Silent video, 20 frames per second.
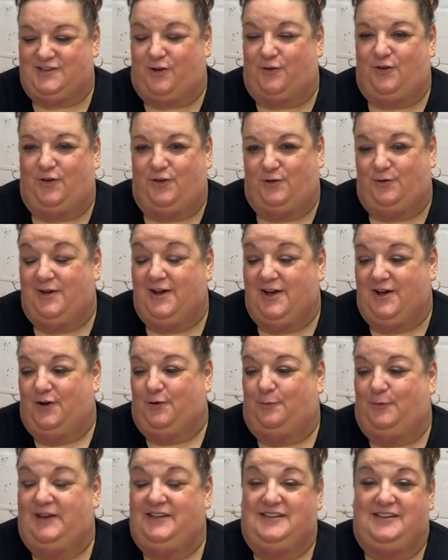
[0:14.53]
although
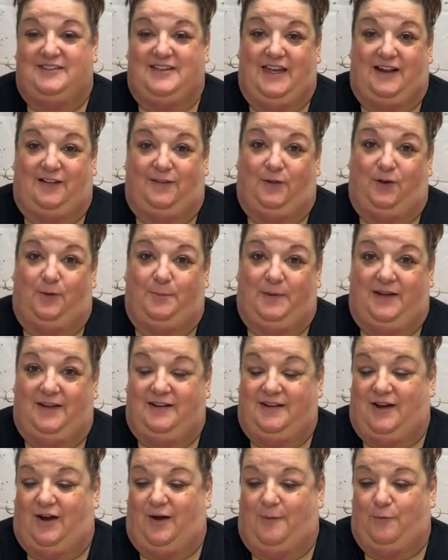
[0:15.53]
we did that a little
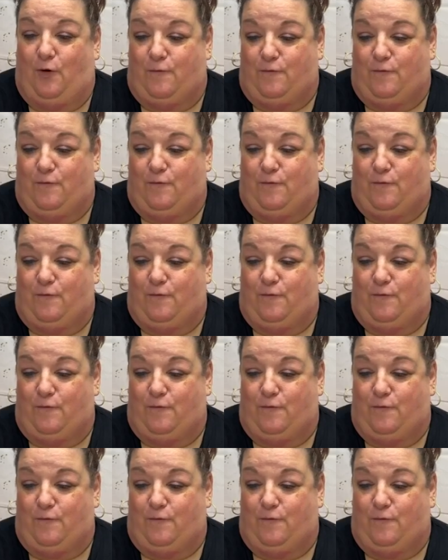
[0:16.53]
bit um,